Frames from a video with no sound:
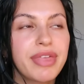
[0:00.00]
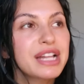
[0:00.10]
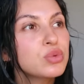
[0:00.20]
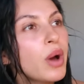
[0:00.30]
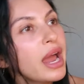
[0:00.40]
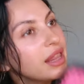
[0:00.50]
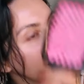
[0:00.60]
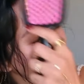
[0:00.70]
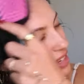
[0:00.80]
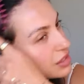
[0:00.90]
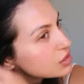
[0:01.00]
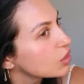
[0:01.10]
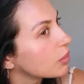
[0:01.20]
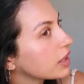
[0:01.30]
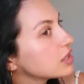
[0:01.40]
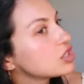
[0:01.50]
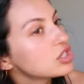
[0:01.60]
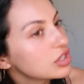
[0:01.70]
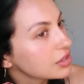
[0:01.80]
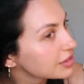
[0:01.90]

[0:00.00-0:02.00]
That's why I like it so much.